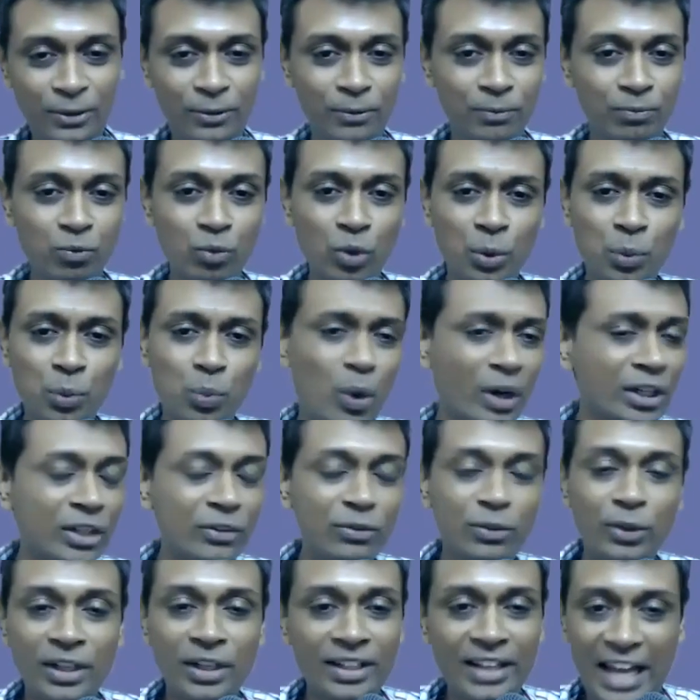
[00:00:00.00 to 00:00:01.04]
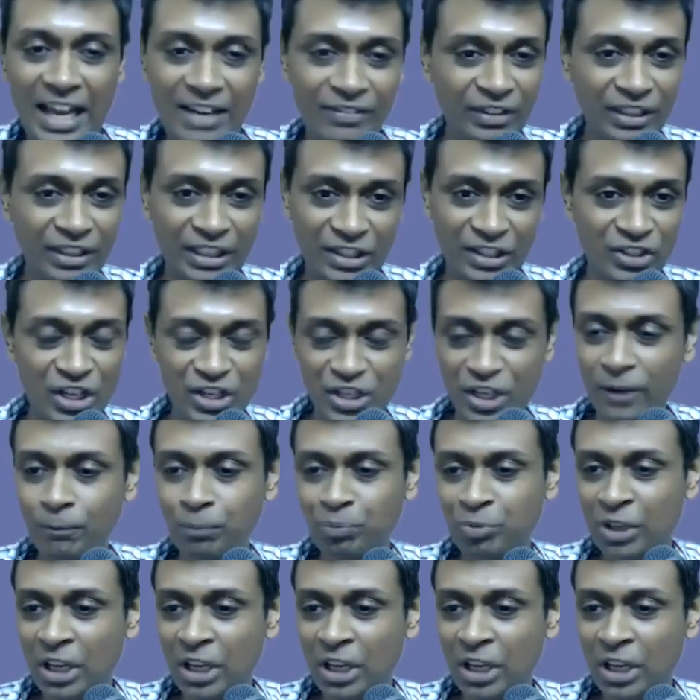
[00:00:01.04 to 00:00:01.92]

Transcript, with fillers: it was wonderful having that session.